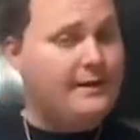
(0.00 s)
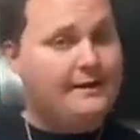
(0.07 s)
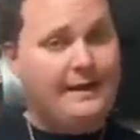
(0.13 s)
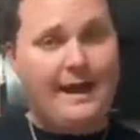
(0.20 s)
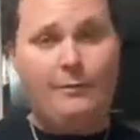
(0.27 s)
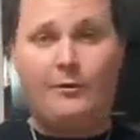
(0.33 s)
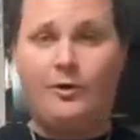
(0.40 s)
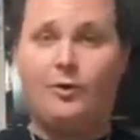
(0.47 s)

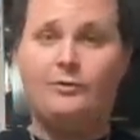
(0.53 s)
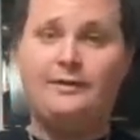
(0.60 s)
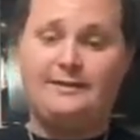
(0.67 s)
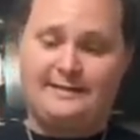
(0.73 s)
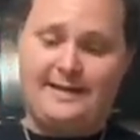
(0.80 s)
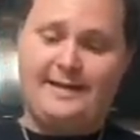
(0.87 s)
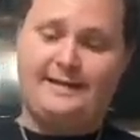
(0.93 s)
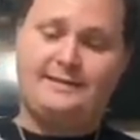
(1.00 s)
That one only
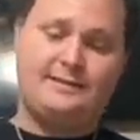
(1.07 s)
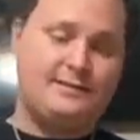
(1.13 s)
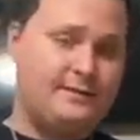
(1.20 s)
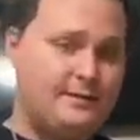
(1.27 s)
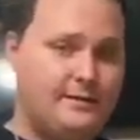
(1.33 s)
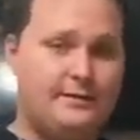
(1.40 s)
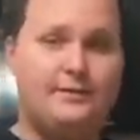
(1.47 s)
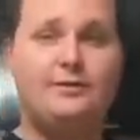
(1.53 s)
takes
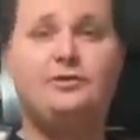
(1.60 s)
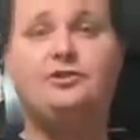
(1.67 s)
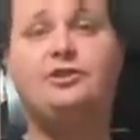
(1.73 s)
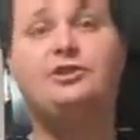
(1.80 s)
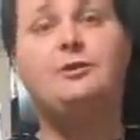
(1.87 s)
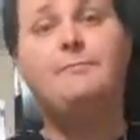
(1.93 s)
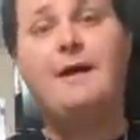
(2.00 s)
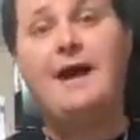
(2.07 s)

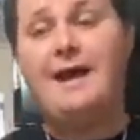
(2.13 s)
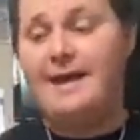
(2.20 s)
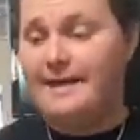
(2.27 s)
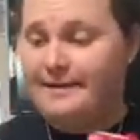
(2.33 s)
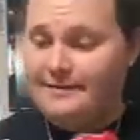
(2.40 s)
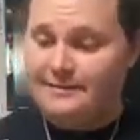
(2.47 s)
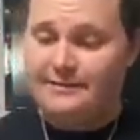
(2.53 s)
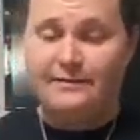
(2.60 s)

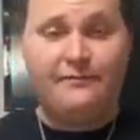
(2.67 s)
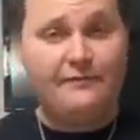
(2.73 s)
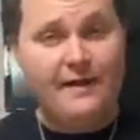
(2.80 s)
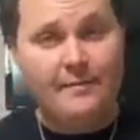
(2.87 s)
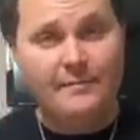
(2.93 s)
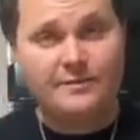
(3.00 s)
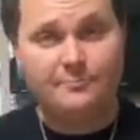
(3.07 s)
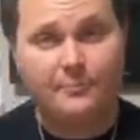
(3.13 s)
shebangs, the
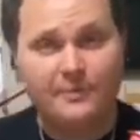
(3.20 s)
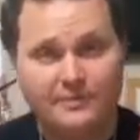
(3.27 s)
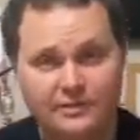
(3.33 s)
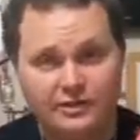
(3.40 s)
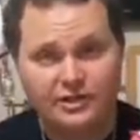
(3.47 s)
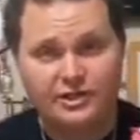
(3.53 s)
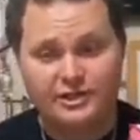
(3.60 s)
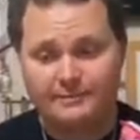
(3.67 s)
famous
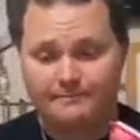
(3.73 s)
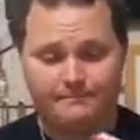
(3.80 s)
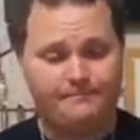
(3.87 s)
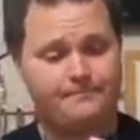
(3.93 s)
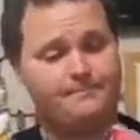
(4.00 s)
prison chip,